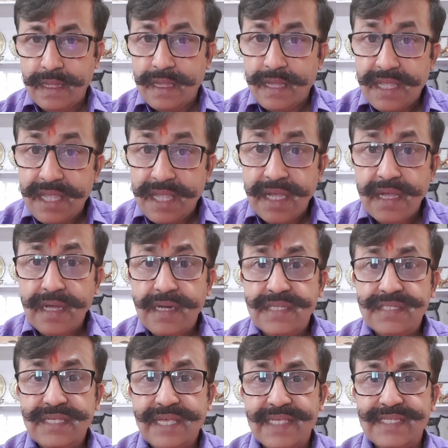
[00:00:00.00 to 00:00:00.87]
Here
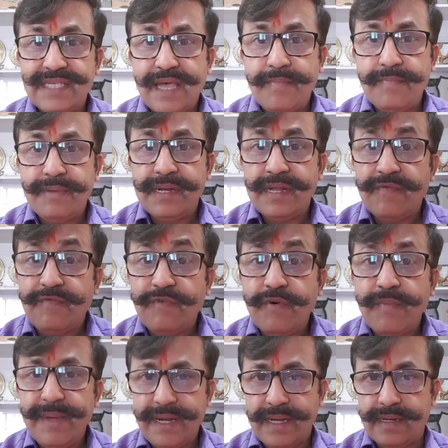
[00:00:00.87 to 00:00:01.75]
is an example, a
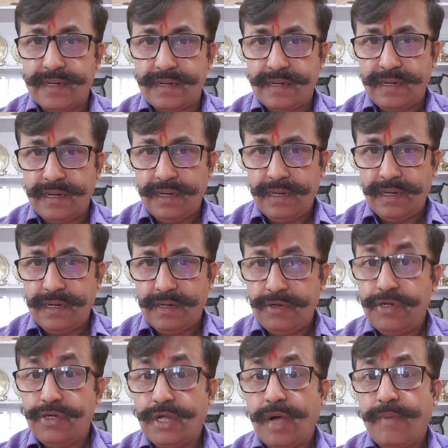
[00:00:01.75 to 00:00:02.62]
woman
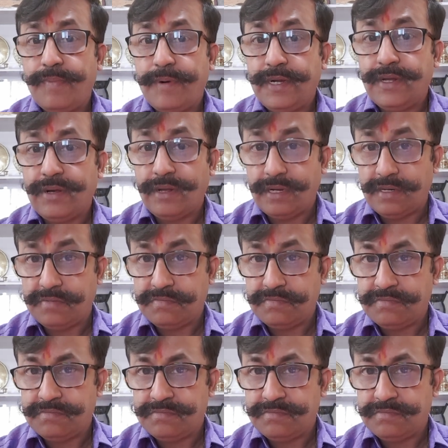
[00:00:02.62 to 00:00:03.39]
to top it all,